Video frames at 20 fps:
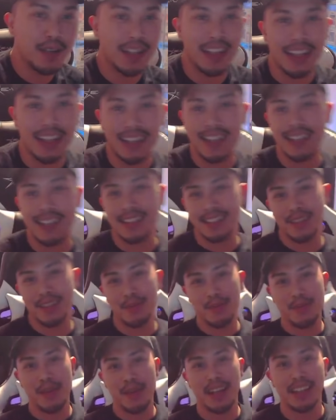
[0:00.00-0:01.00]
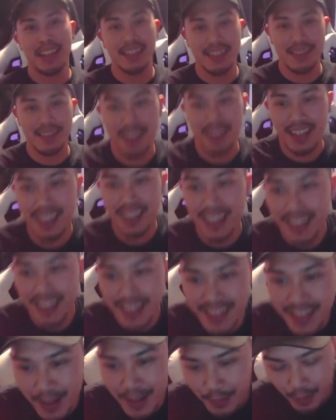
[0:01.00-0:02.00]
it like this. Let me make it this clear
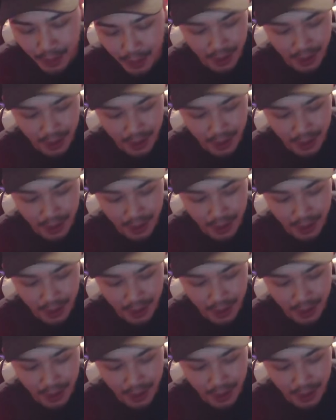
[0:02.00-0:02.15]
and simple.